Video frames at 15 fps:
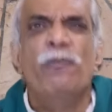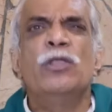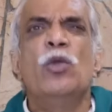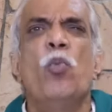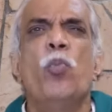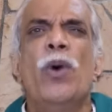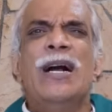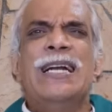over
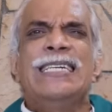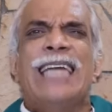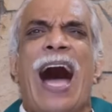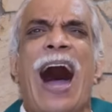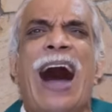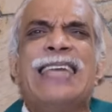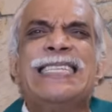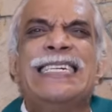the world
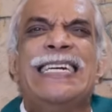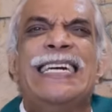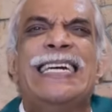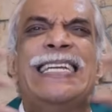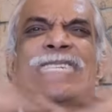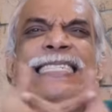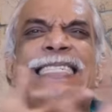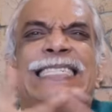are
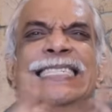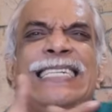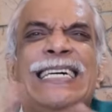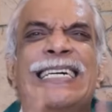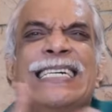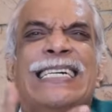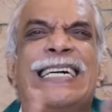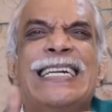
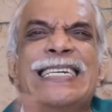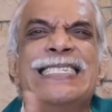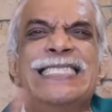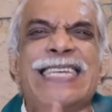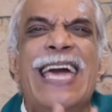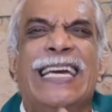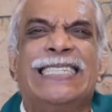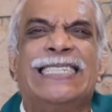
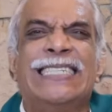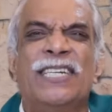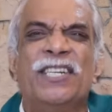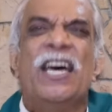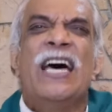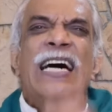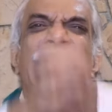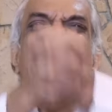
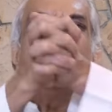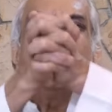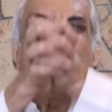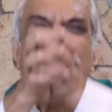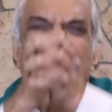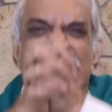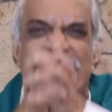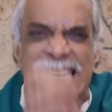interconnected. A
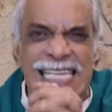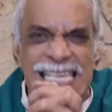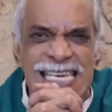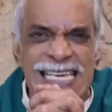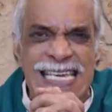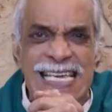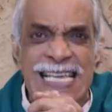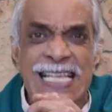
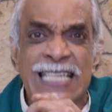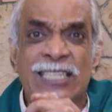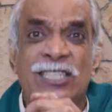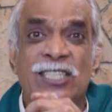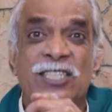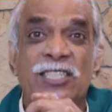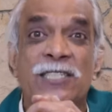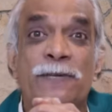
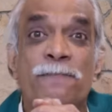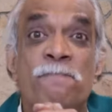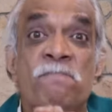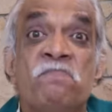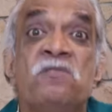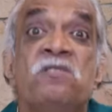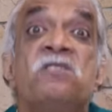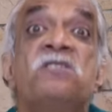sneeze
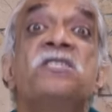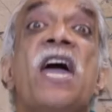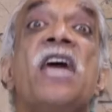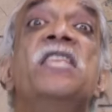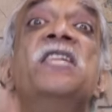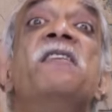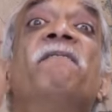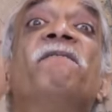
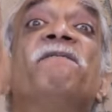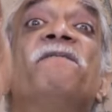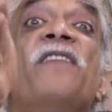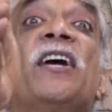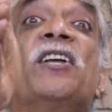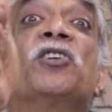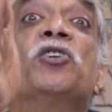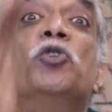can
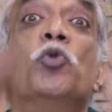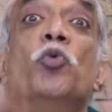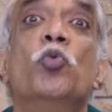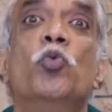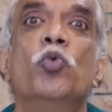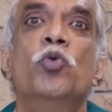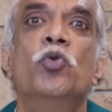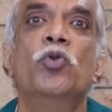infect you.
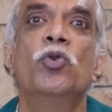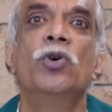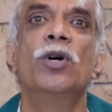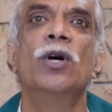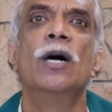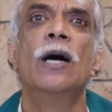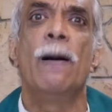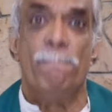
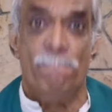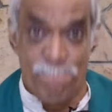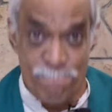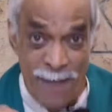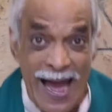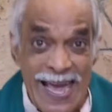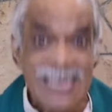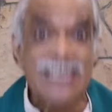
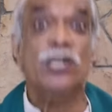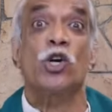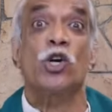My